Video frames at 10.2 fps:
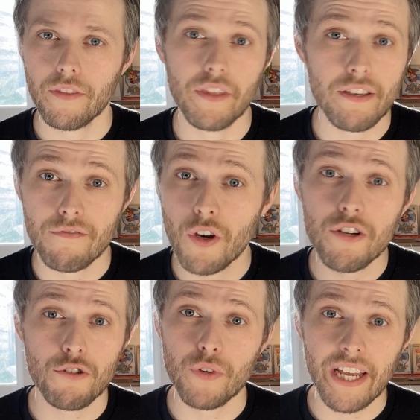The
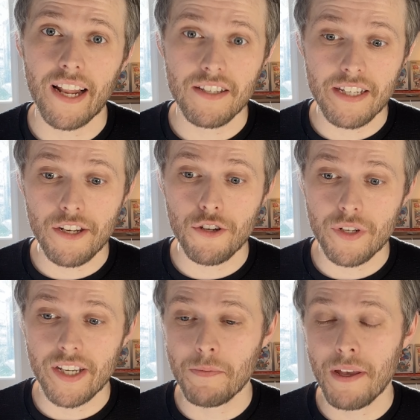virtual reality
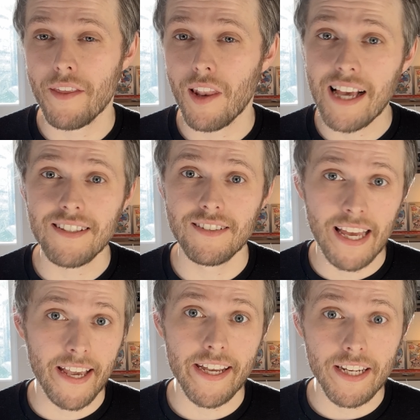industry has spent the last
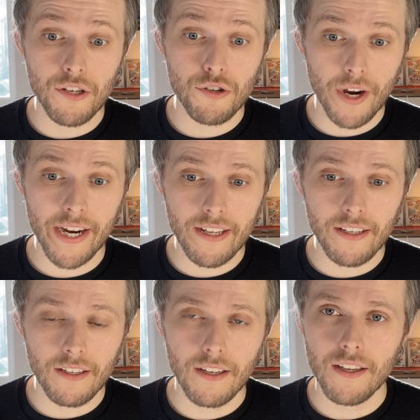decade in training.
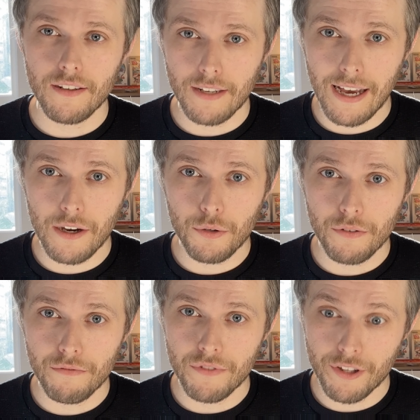Now,
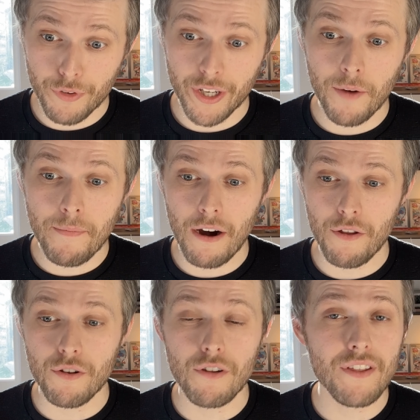the VR
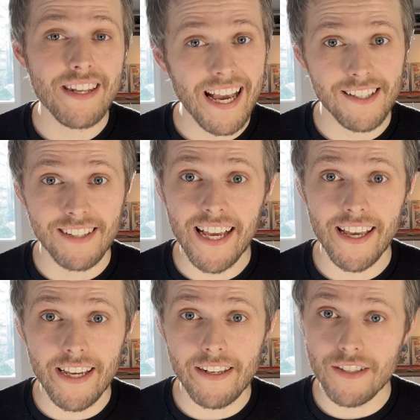marathon of the next
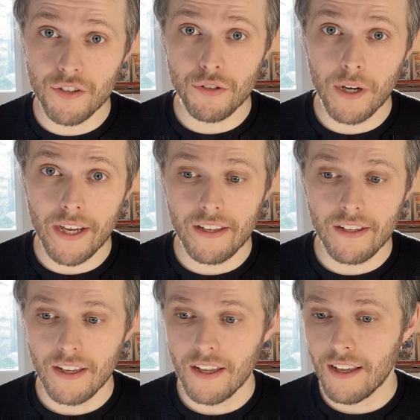decade is underway.
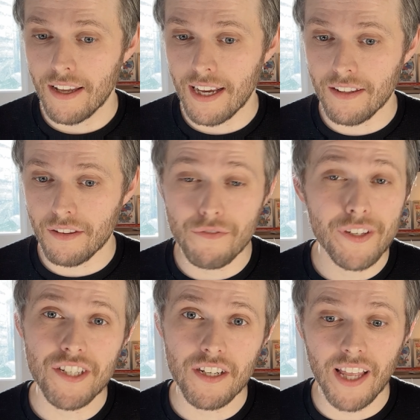And the
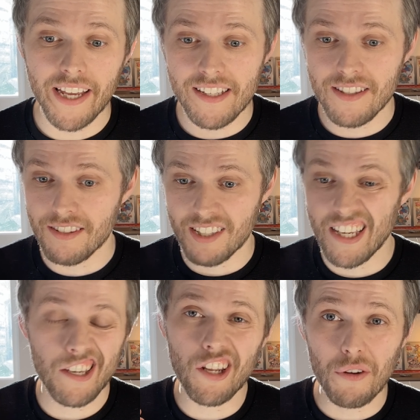finishing line is
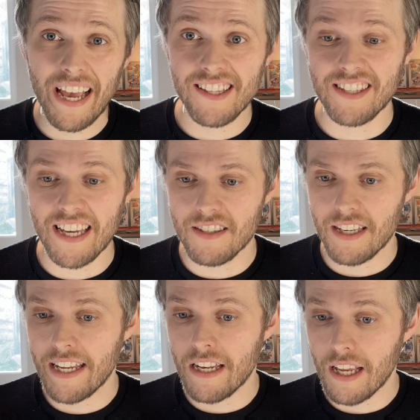seeing, headsets
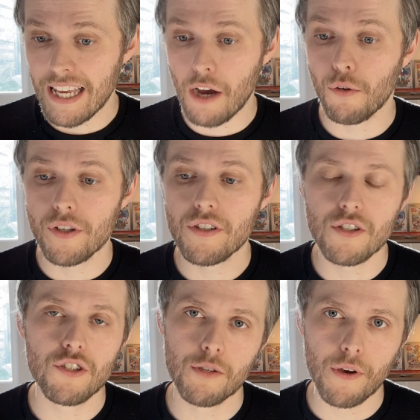in countless
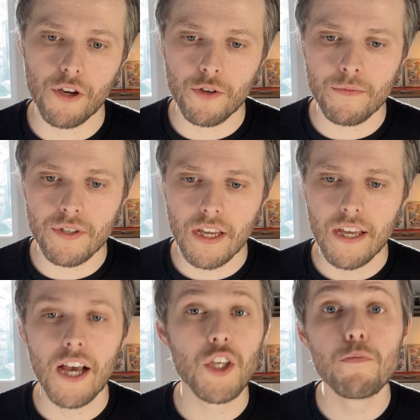consumer homes,
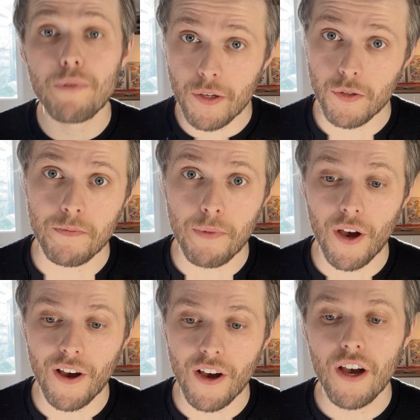a ubiquitous
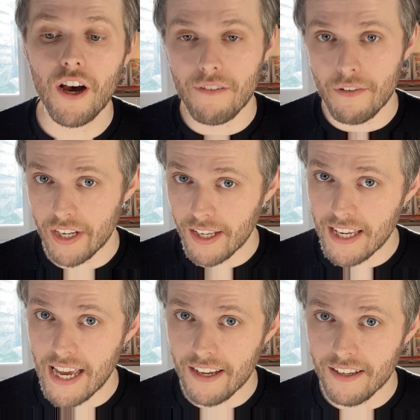part of everyday
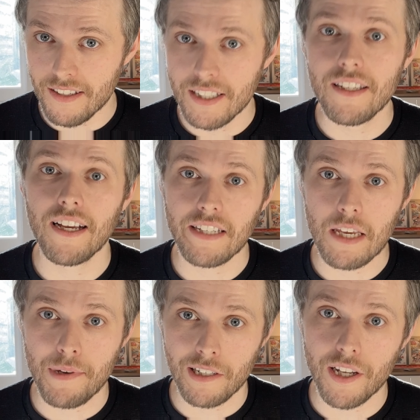tech and
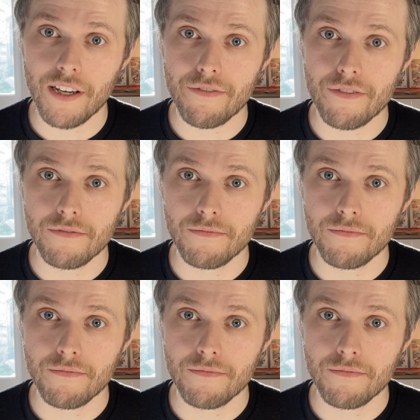gaming life.